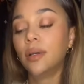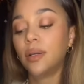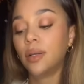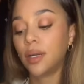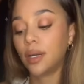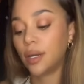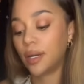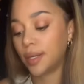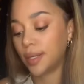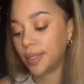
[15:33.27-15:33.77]

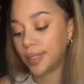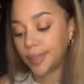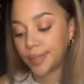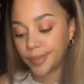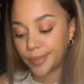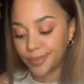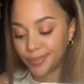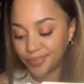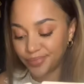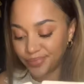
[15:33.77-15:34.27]

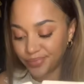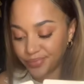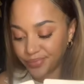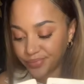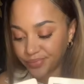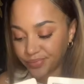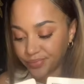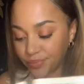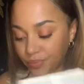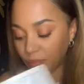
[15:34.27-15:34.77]

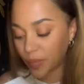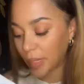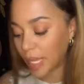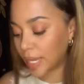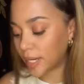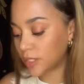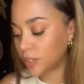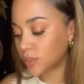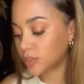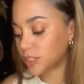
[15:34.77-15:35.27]
I
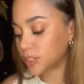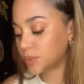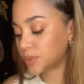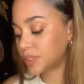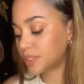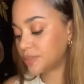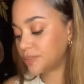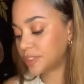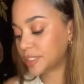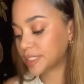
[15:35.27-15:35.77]
don't know, this
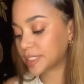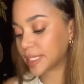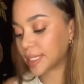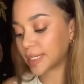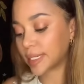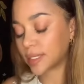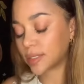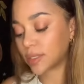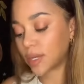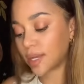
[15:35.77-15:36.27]
really feels like
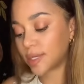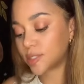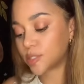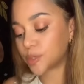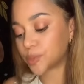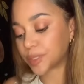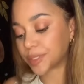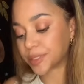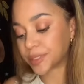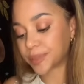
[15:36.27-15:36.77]

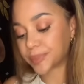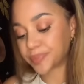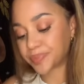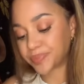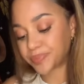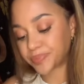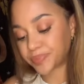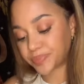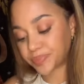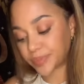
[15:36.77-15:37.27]
acknowledgement.
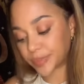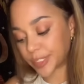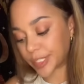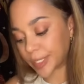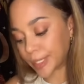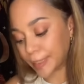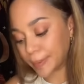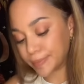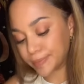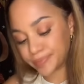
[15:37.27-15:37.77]

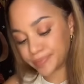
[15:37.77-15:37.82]
Okay.